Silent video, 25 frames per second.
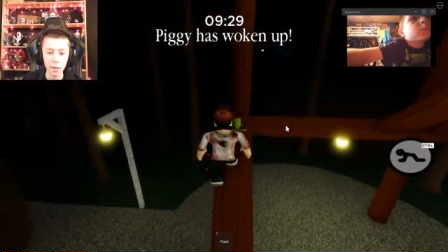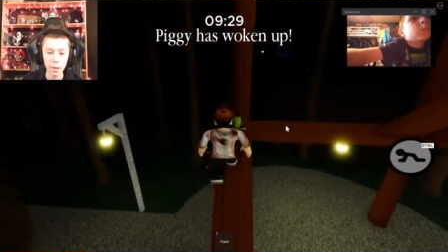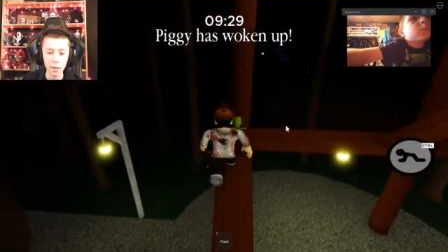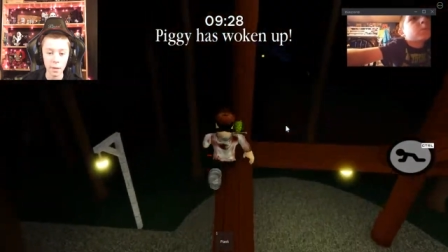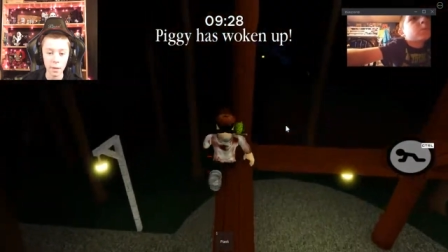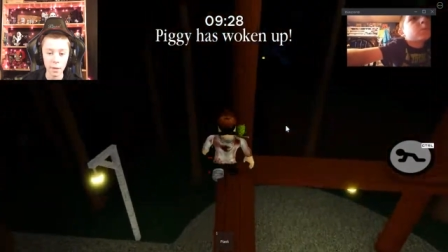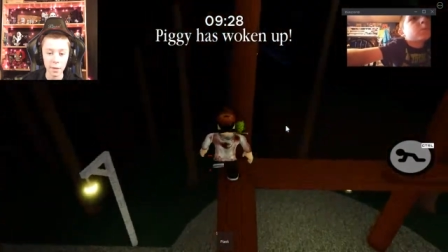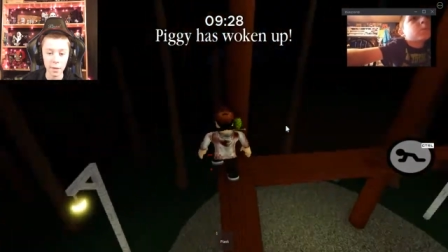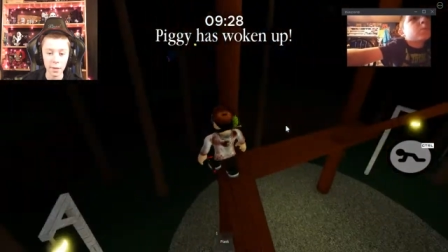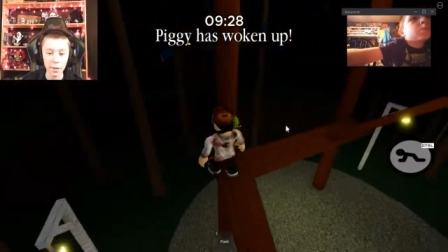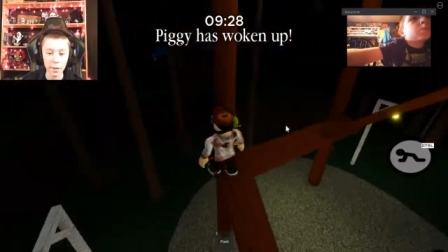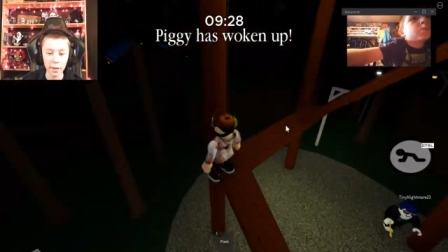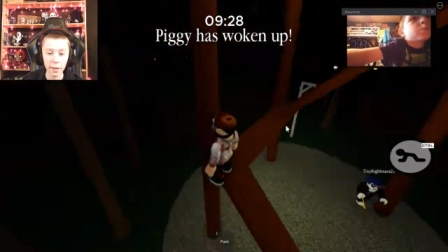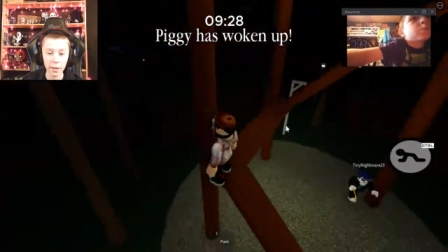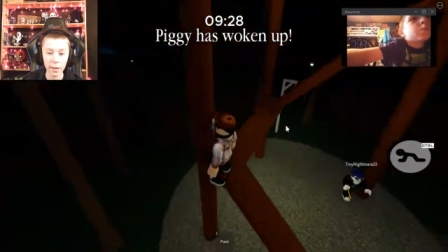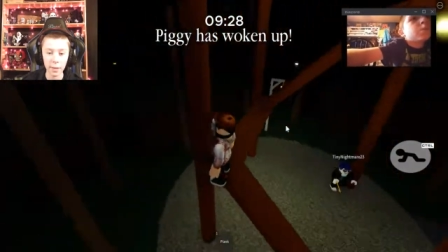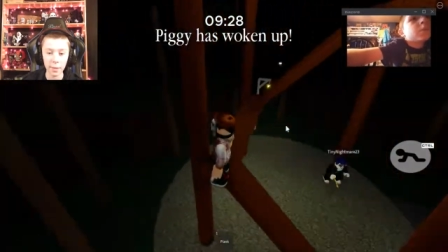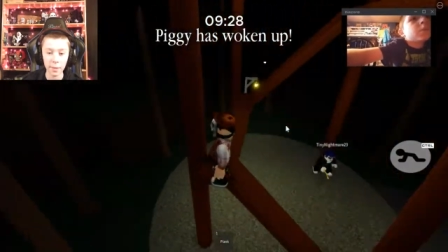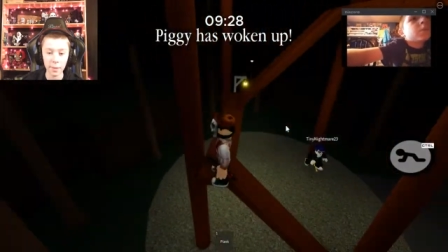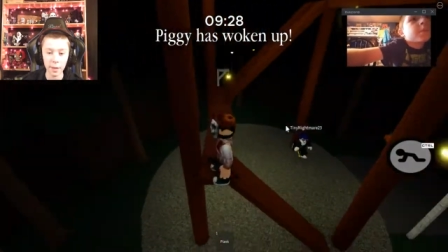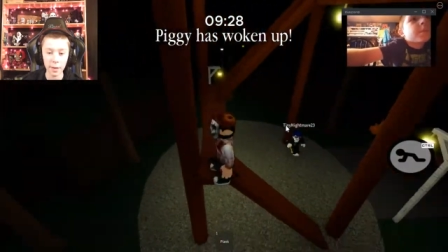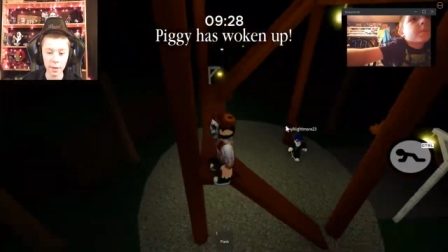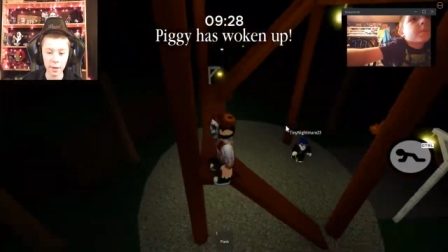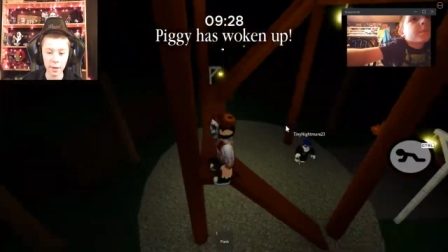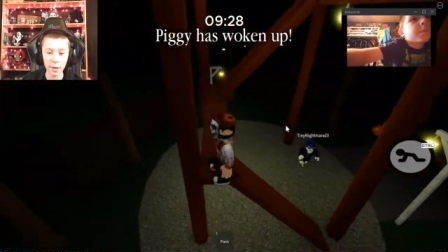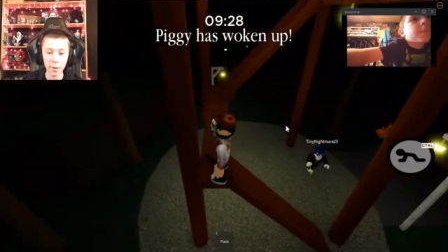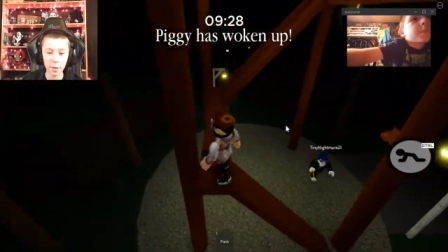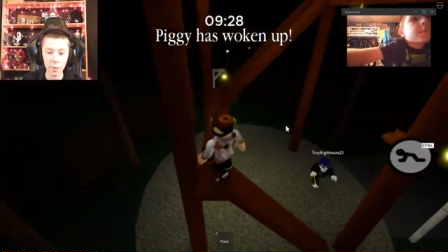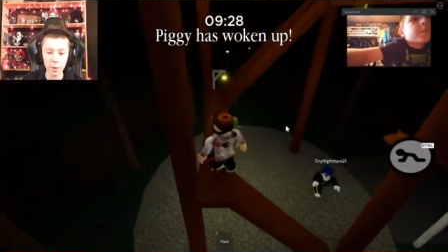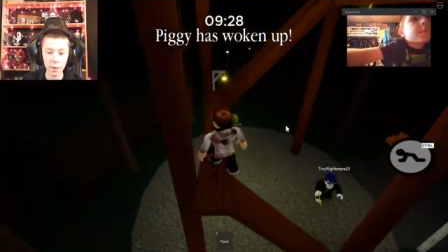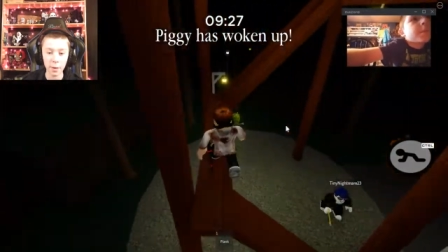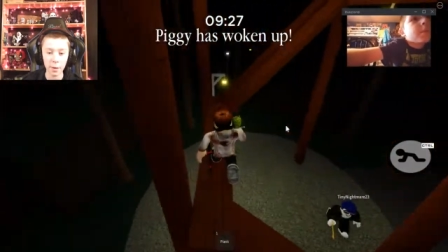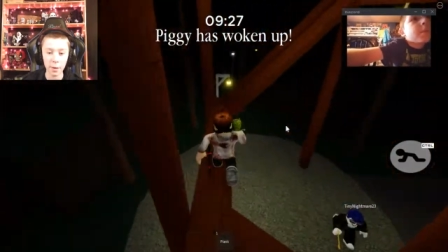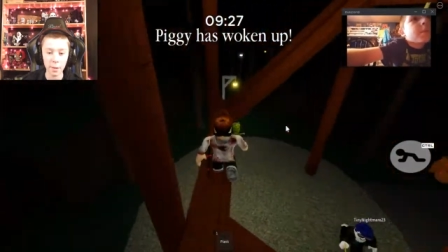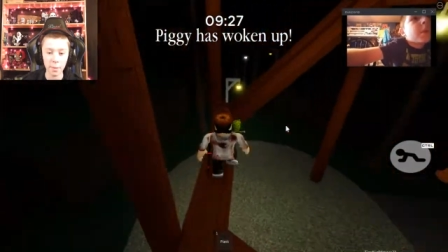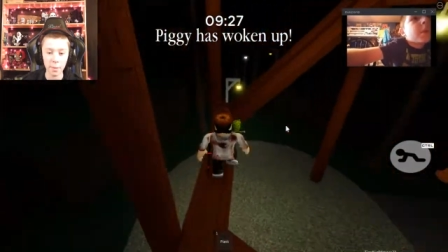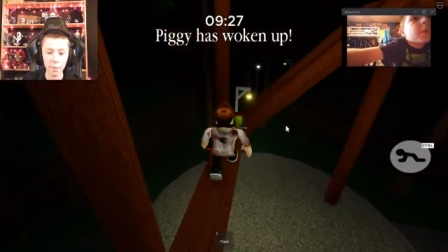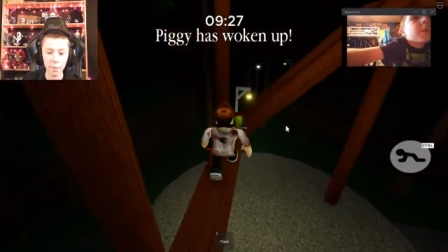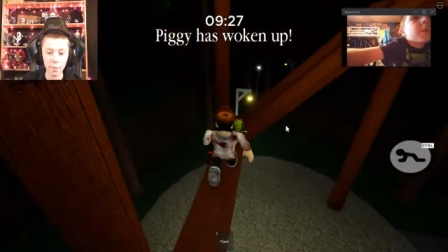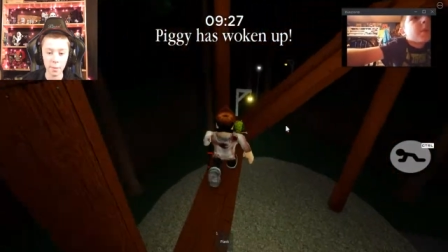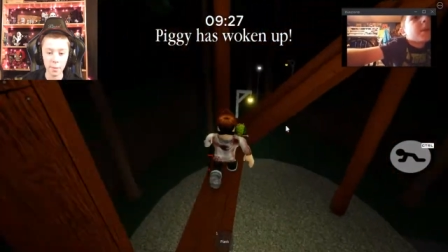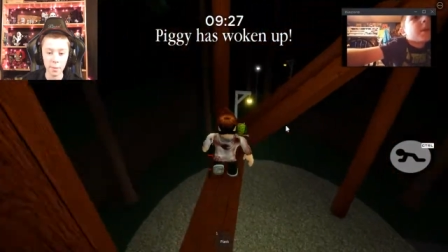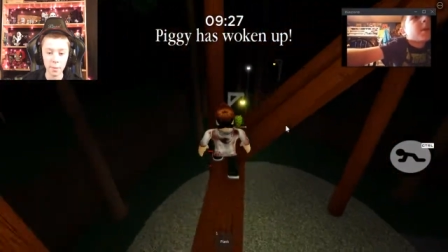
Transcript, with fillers: I think I might know where. Maybe.